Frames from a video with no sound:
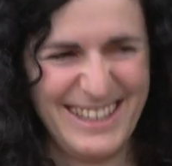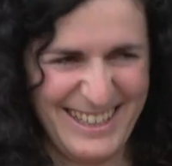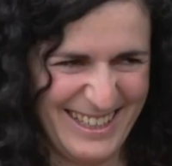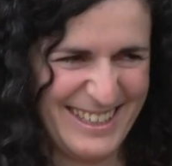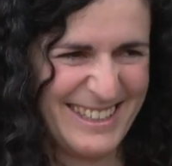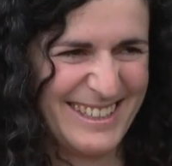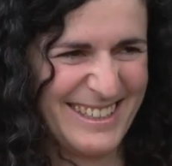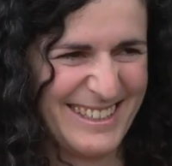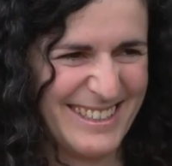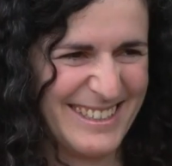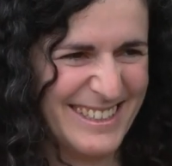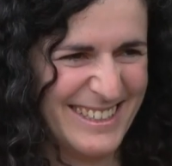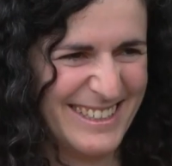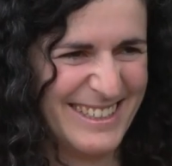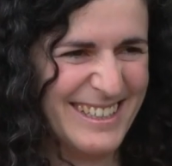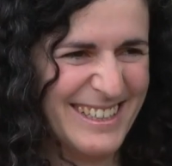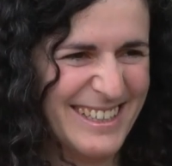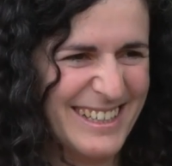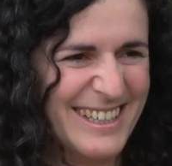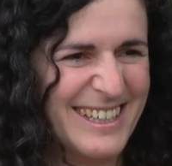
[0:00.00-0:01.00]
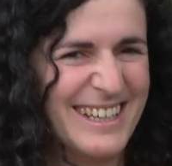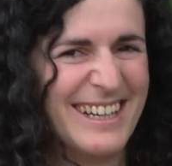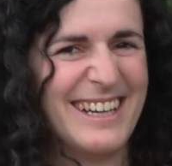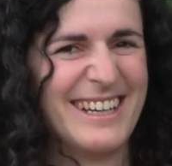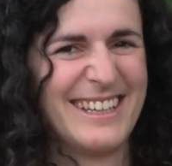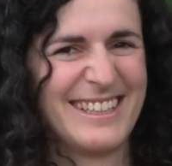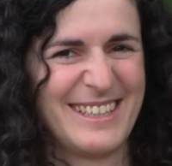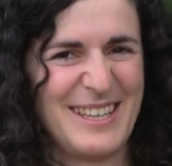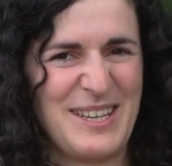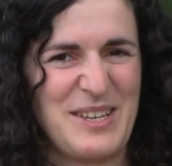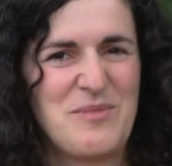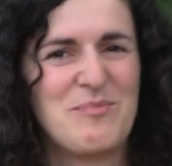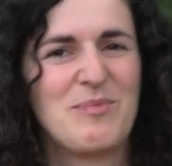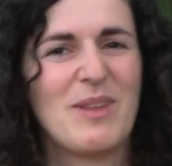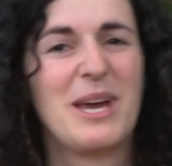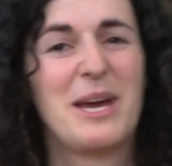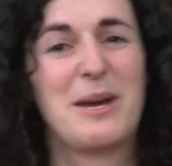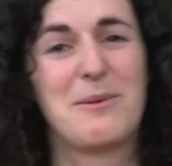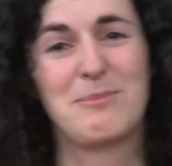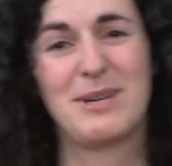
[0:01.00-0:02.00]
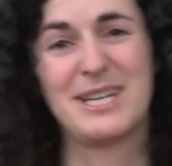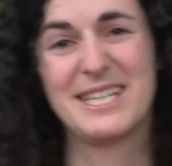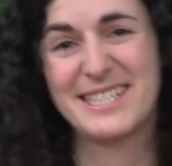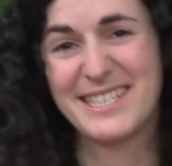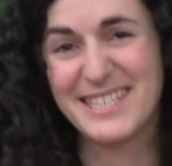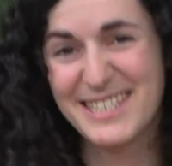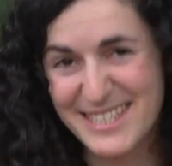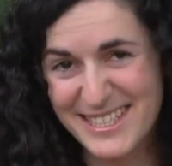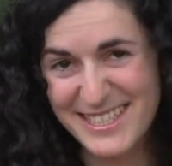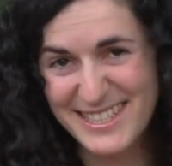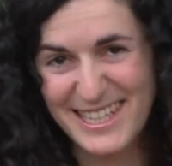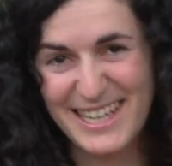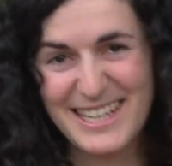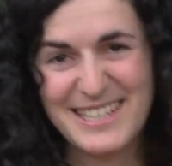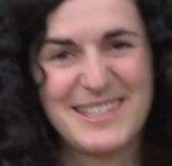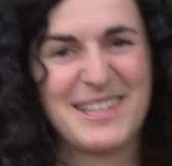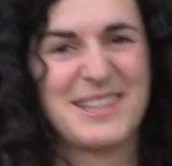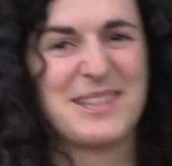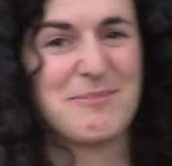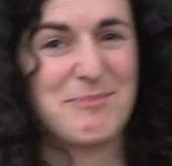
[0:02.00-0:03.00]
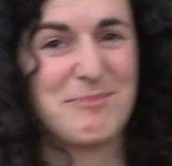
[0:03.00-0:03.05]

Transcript: Thank you. Okay. My assistant says that the